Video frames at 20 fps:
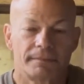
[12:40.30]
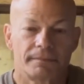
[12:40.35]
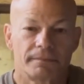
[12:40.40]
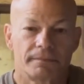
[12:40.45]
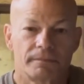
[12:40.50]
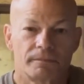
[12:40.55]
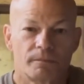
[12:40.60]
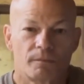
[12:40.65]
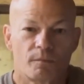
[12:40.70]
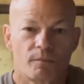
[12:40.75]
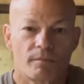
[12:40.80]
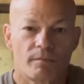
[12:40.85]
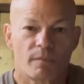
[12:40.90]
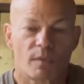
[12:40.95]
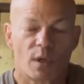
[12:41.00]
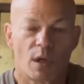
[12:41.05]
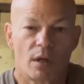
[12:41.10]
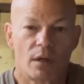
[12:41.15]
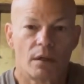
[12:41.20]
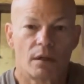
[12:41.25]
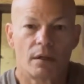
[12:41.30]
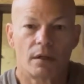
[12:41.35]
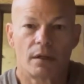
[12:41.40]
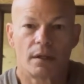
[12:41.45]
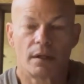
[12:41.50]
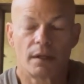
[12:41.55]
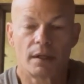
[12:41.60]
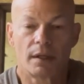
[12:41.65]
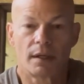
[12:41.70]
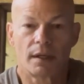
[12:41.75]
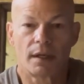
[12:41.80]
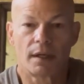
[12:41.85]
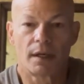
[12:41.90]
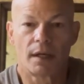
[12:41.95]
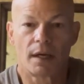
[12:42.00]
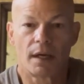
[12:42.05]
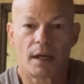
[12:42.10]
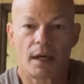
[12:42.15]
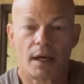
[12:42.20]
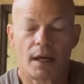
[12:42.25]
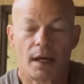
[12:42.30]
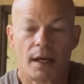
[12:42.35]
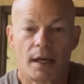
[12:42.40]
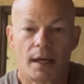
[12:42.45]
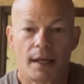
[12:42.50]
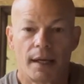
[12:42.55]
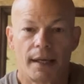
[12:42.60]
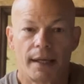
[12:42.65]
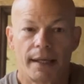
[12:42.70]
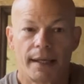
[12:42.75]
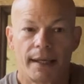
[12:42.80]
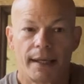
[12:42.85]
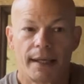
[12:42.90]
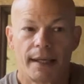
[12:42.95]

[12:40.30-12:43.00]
No one is speaking in this clip.